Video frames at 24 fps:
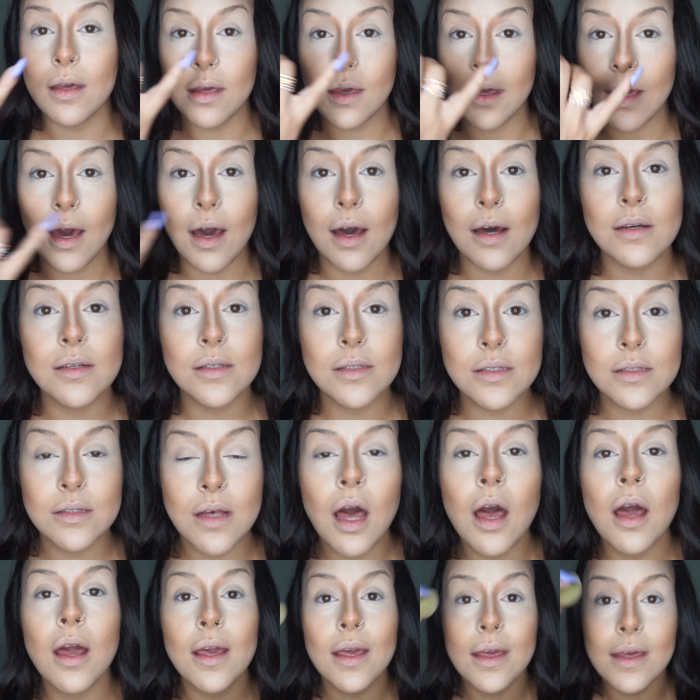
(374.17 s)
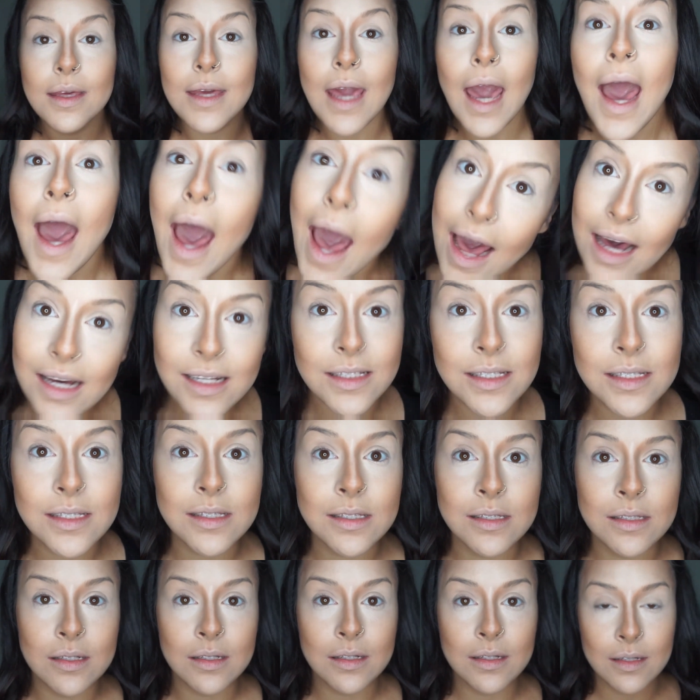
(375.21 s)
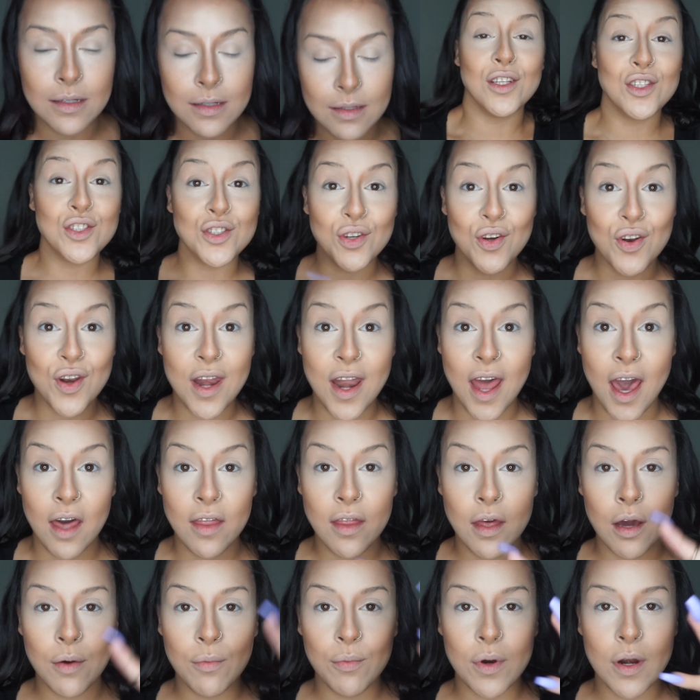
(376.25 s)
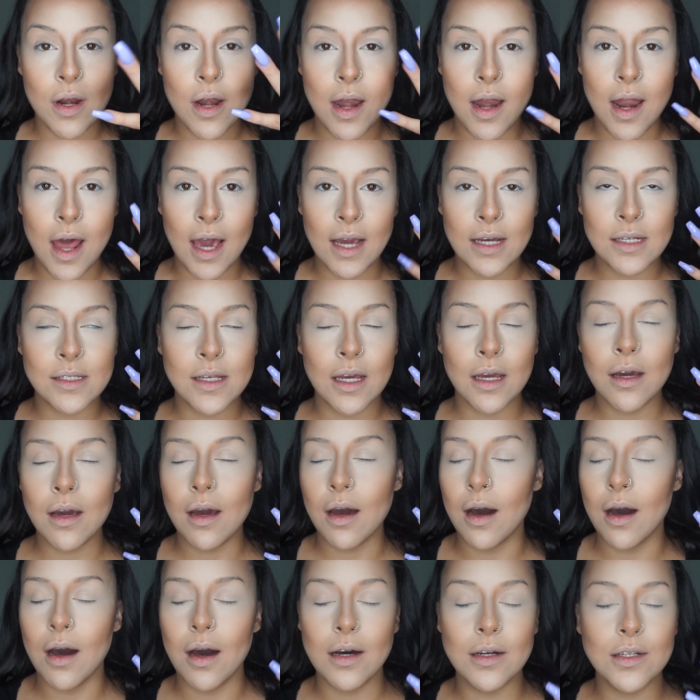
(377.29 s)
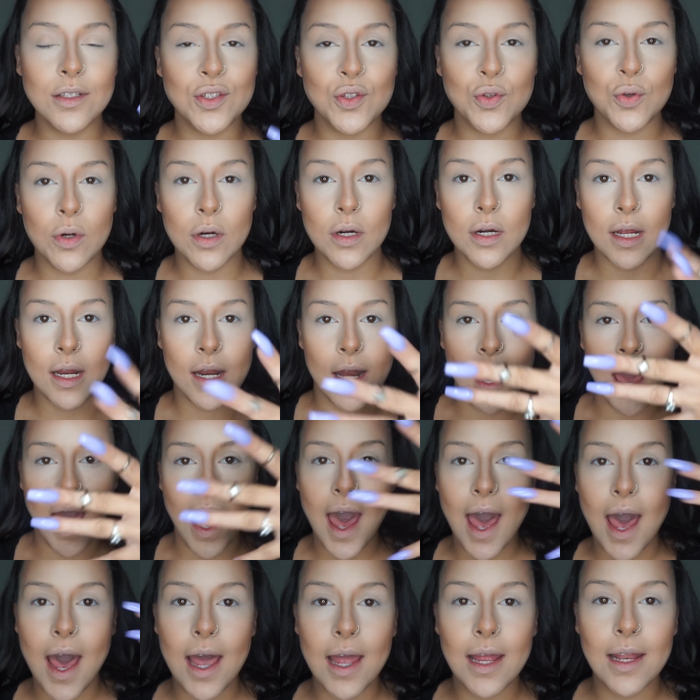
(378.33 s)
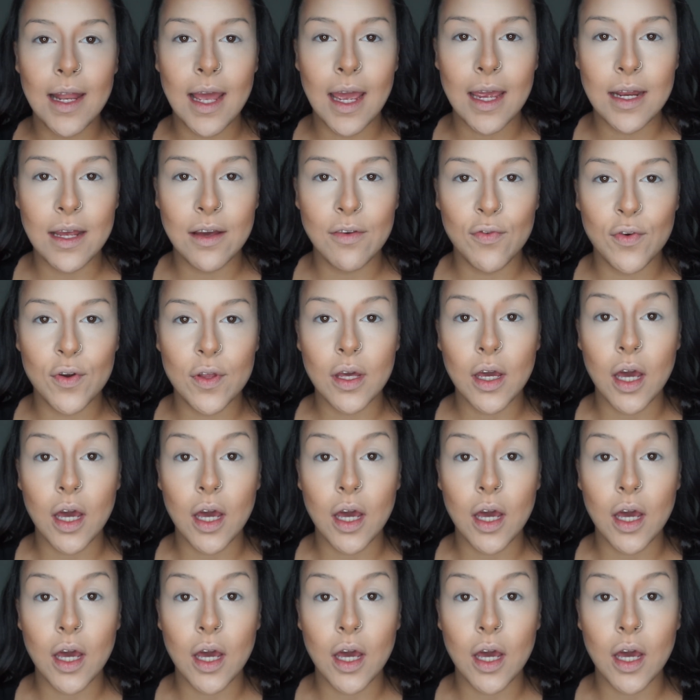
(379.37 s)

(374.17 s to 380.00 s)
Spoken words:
Yes. Yes! So now that we're nice and contoured and highlighted for the